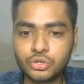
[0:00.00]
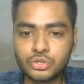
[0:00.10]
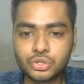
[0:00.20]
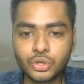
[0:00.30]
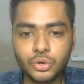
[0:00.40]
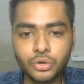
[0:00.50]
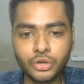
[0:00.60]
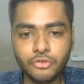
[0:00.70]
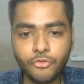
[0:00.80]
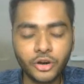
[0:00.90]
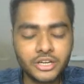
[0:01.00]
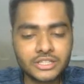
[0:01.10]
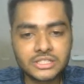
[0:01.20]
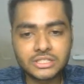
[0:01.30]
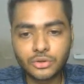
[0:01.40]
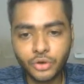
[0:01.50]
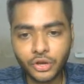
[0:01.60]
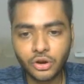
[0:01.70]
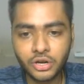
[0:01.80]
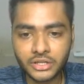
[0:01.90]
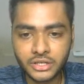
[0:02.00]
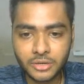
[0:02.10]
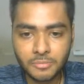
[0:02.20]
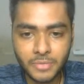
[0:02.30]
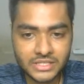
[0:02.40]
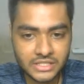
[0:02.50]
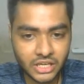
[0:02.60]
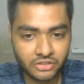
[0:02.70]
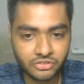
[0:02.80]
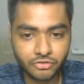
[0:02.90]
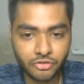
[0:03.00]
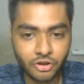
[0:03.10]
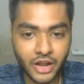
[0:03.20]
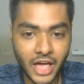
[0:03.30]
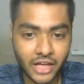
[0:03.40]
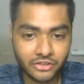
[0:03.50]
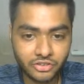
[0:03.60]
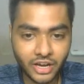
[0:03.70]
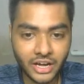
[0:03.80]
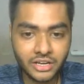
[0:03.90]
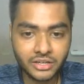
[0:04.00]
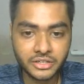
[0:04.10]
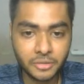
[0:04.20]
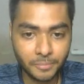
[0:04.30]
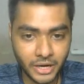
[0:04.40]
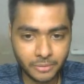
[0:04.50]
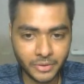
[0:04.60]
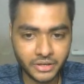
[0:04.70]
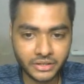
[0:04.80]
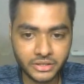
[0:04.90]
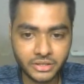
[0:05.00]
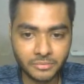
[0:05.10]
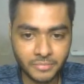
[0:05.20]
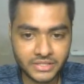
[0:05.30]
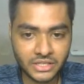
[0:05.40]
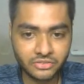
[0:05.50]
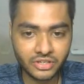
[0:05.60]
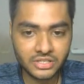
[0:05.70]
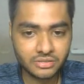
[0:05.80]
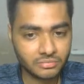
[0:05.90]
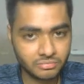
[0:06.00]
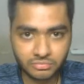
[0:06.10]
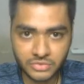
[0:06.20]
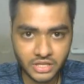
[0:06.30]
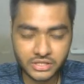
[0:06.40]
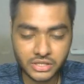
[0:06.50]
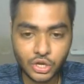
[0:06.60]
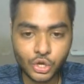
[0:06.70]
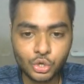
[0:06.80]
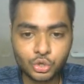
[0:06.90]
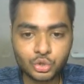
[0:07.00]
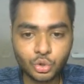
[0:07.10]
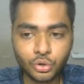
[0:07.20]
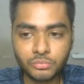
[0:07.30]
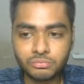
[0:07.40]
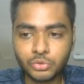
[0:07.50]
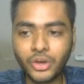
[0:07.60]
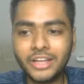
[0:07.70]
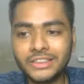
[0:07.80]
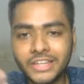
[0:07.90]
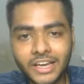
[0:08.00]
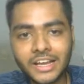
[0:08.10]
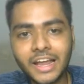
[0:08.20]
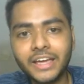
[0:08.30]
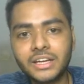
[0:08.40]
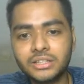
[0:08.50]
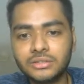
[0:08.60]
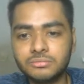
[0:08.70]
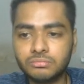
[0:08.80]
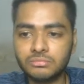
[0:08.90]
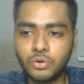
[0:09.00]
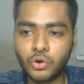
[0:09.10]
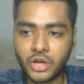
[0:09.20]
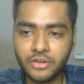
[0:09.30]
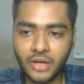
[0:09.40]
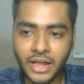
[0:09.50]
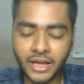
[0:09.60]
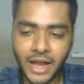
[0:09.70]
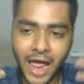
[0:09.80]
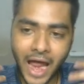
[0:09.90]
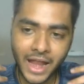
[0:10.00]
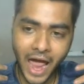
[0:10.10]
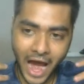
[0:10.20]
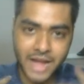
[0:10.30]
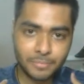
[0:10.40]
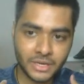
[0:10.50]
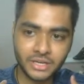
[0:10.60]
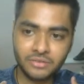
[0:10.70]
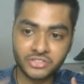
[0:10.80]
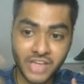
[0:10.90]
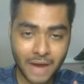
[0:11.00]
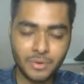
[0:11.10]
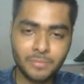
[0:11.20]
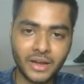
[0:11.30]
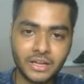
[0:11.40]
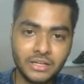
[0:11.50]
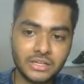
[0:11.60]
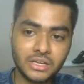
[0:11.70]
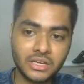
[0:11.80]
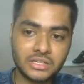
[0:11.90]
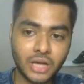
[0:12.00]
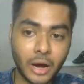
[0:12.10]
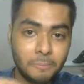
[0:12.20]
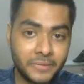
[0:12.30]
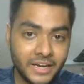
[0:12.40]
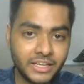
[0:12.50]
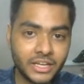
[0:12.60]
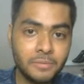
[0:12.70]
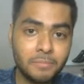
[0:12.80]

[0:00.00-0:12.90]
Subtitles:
so what's going on here, message for HR department, message is this. So you can think like, okay, like an admin, this admin panel is updating